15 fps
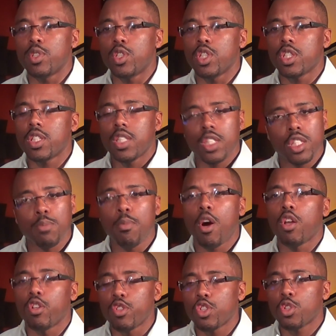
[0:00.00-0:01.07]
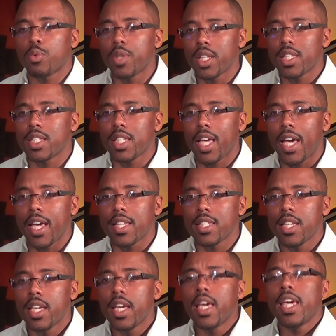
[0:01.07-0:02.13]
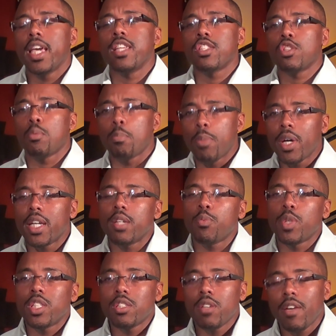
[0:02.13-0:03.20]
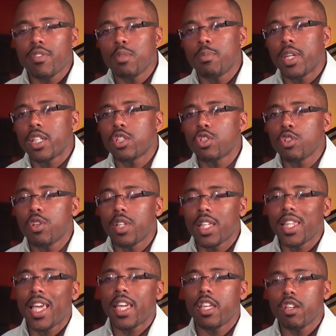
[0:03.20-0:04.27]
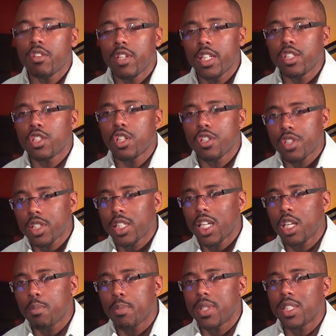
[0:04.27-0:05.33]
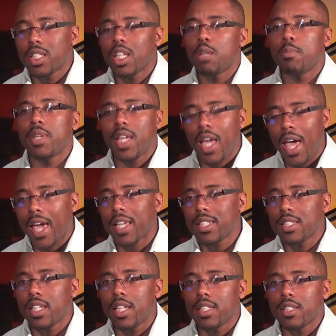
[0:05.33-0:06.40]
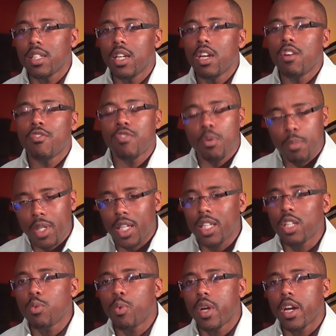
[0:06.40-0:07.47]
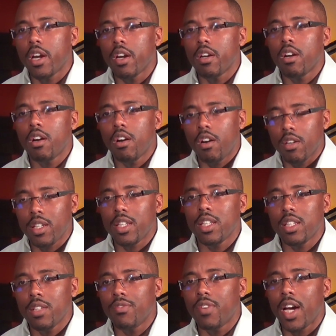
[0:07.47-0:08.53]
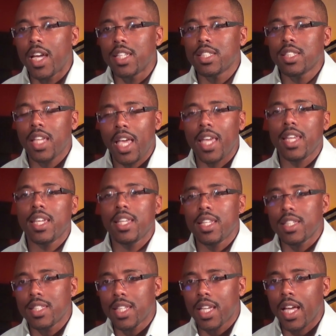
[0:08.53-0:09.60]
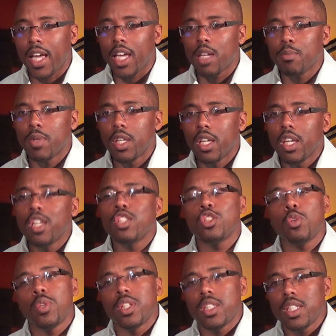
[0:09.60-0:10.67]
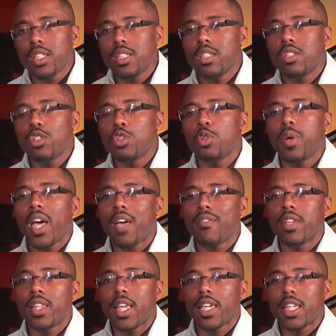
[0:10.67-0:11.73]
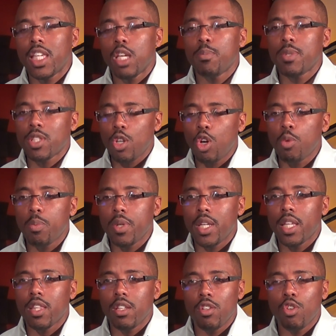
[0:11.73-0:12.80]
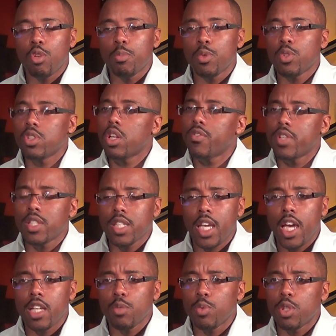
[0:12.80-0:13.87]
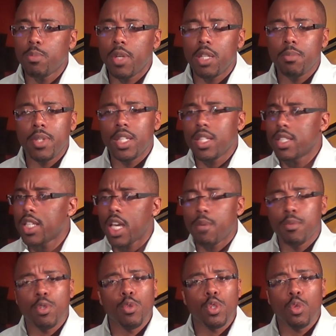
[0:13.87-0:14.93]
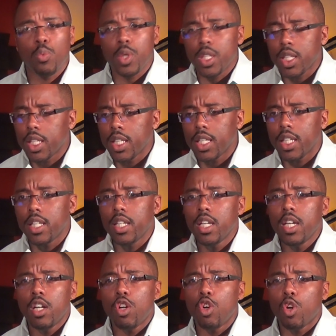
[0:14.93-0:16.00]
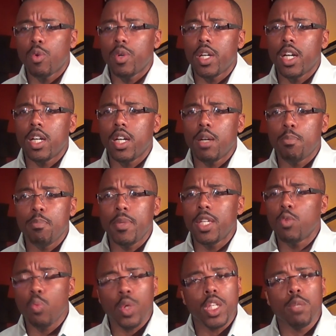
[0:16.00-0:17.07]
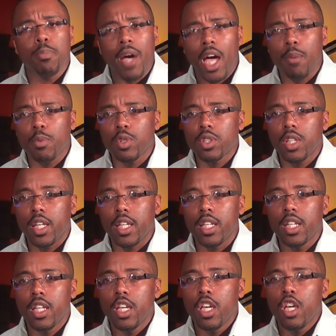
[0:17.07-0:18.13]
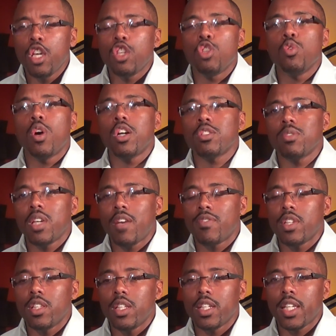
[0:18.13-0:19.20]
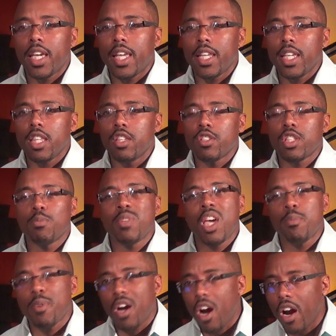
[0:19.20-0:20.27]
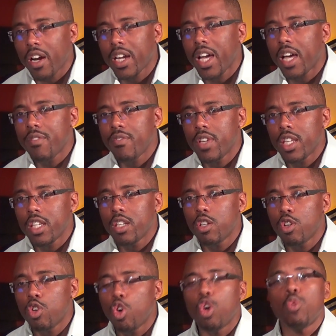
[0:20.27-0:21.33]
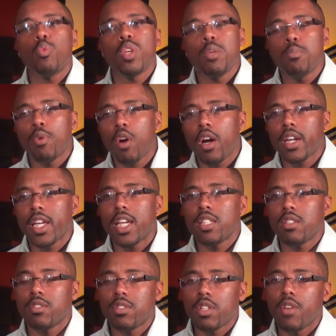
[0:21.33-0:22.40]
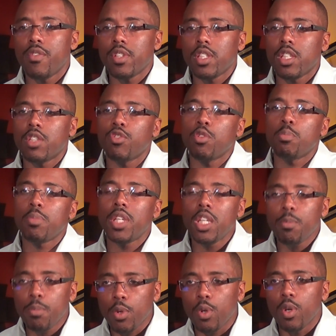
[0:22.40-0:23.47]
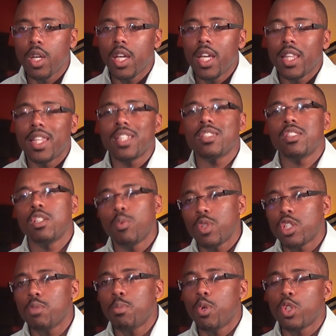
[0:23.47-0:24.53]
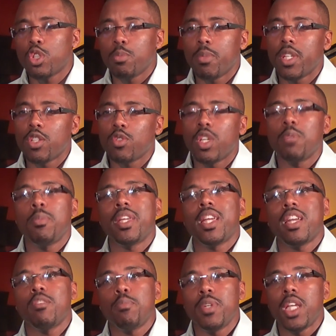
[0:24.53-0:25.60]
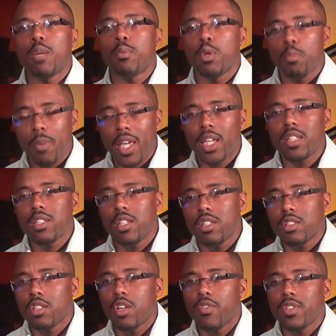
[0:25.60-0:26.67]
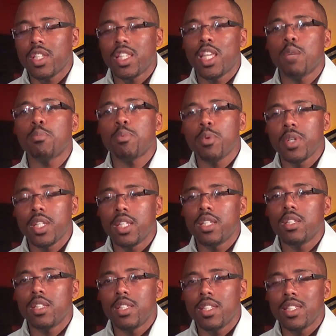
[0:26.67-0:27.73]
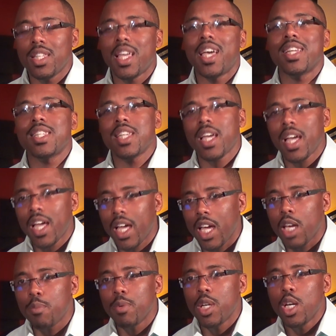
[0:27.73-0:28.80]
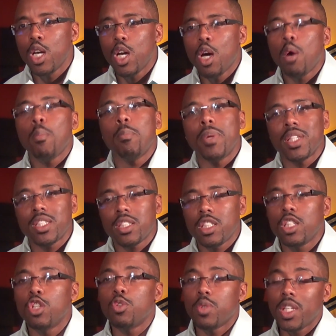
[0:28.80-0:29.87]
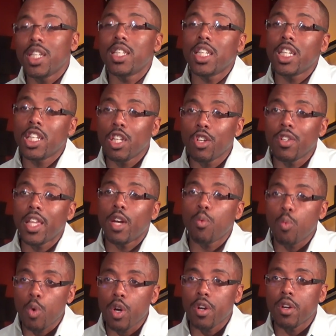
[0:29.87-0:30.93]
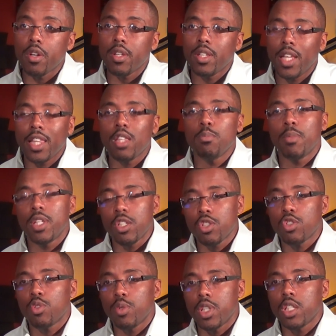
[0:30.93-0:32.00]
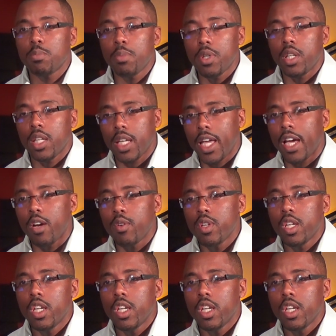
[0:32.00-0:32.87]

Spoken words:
just the smaller screen size. And so, but we still have to make sure that that Internet Church Campus can be accessed from anywhere on any device at any time. So in addition to having that campus open at the normal service times, which may be any time during the weekend or a midweek Bible study, you also have to look at either some type of archive video or rebroadcast of services for people that still want to support your ministry that may not have been able to make it to the service at that pre-designed time, but still need to hear that word that the ministry is putting out.